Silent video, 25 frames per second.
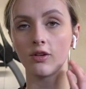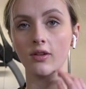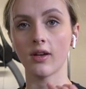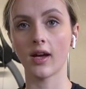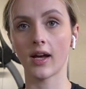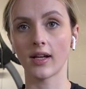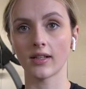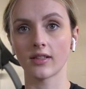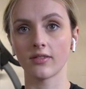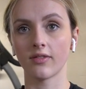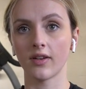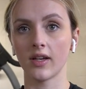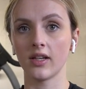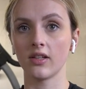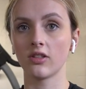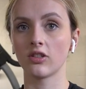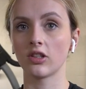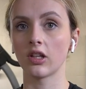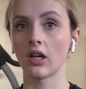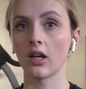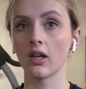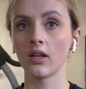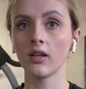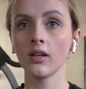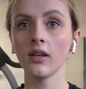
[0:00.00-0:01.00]

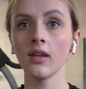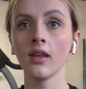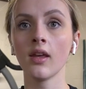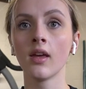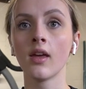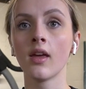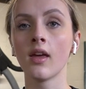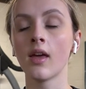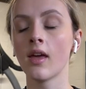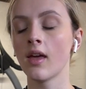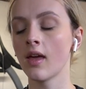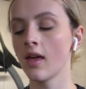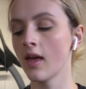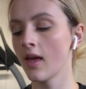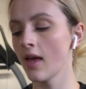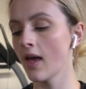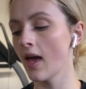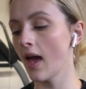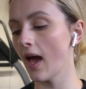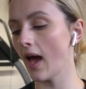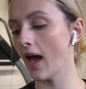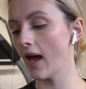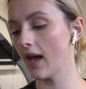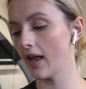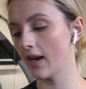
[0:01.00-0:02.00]
Activation,
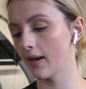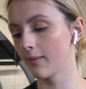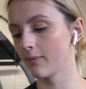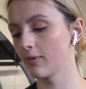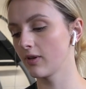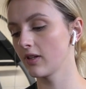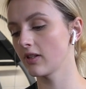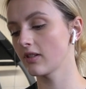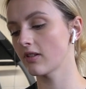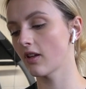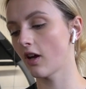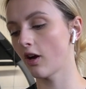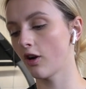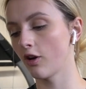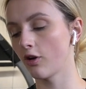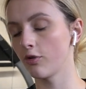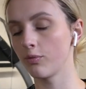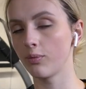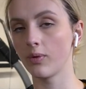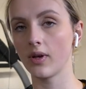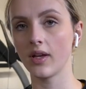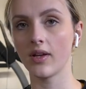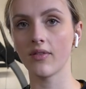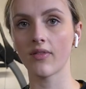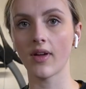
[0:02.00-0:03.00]
and I'm going to start
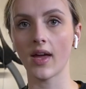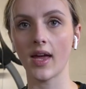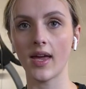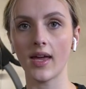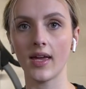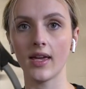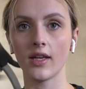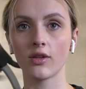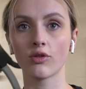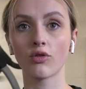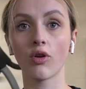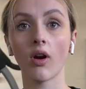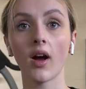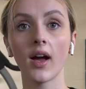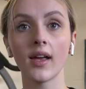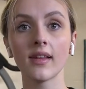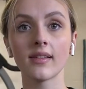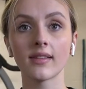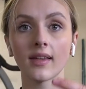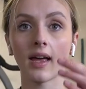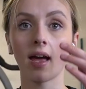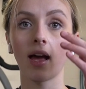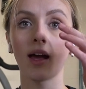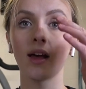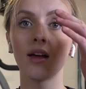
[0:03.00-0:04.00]
off with a
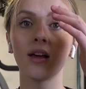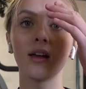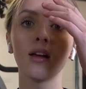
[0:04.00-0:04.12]
tri-set.